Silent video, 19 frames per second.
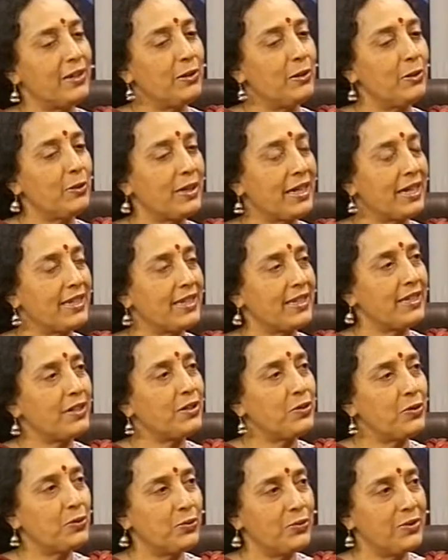look at
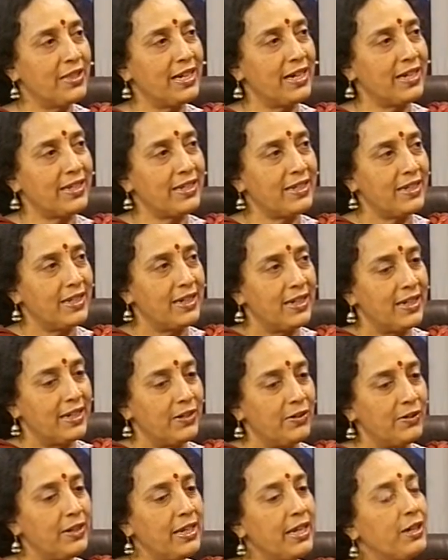issues that
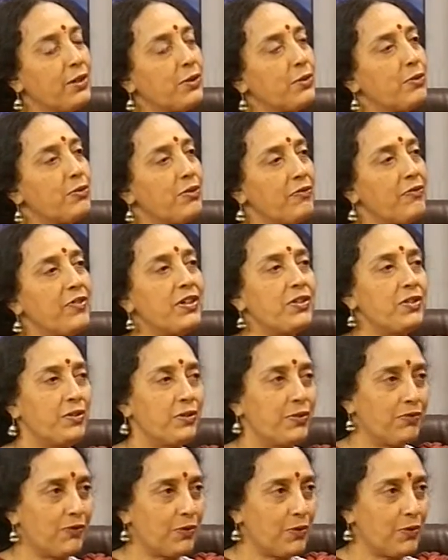relate to revision of